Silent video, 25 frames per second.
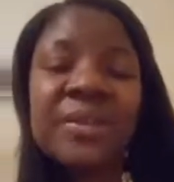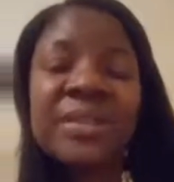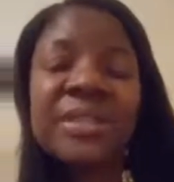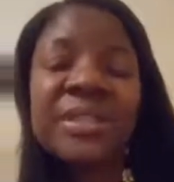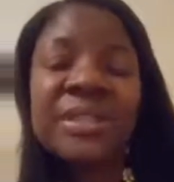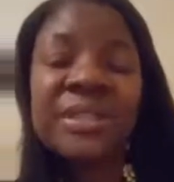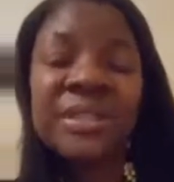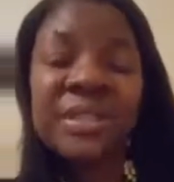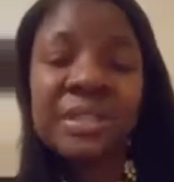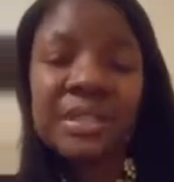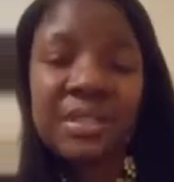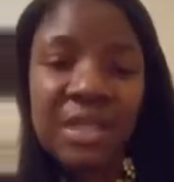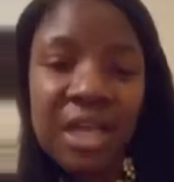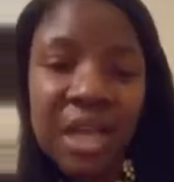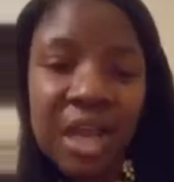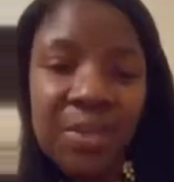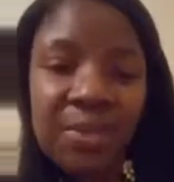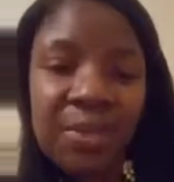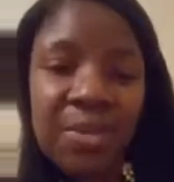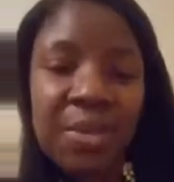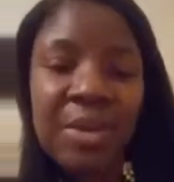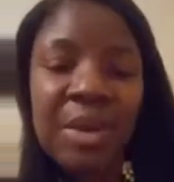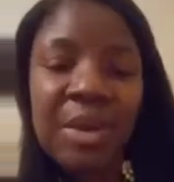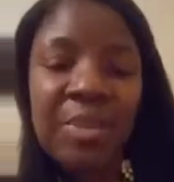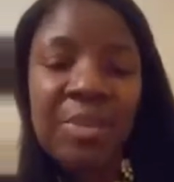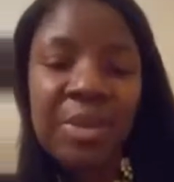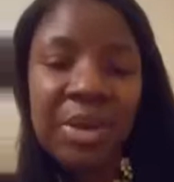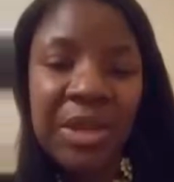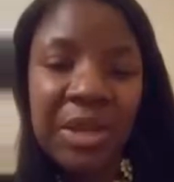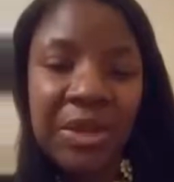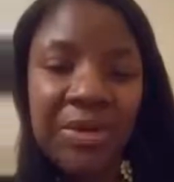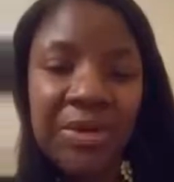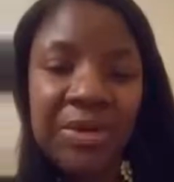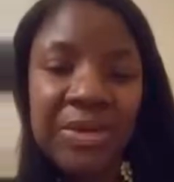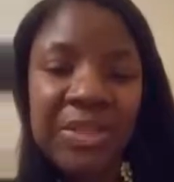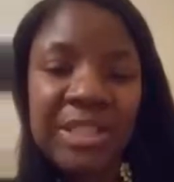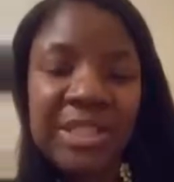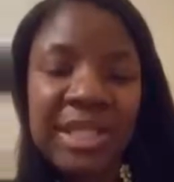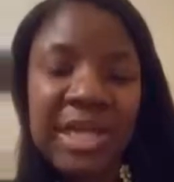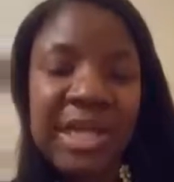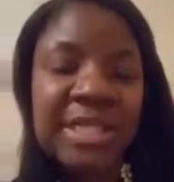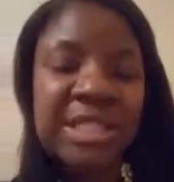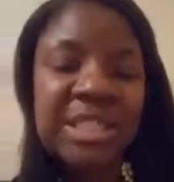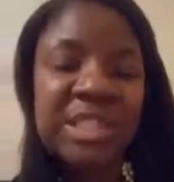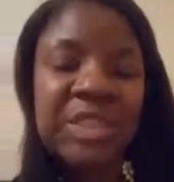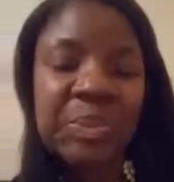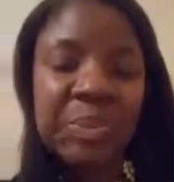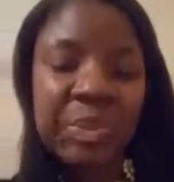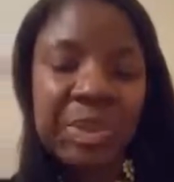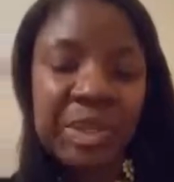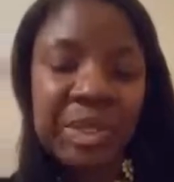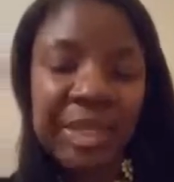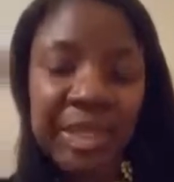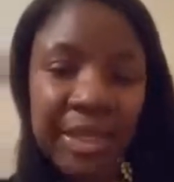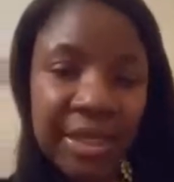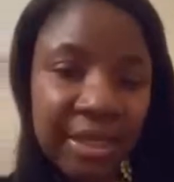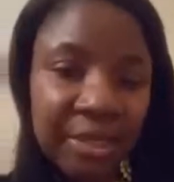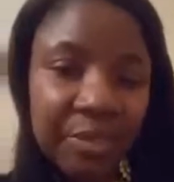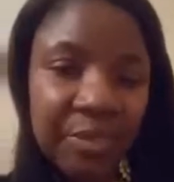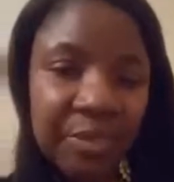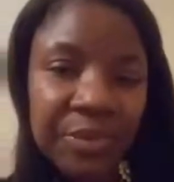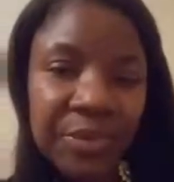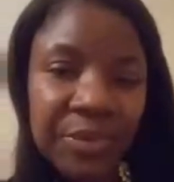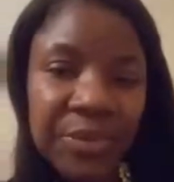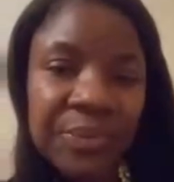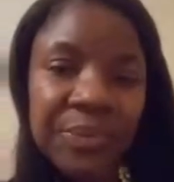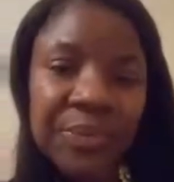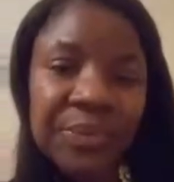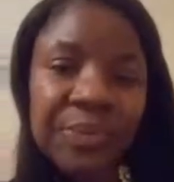this is a time where my parents had split up.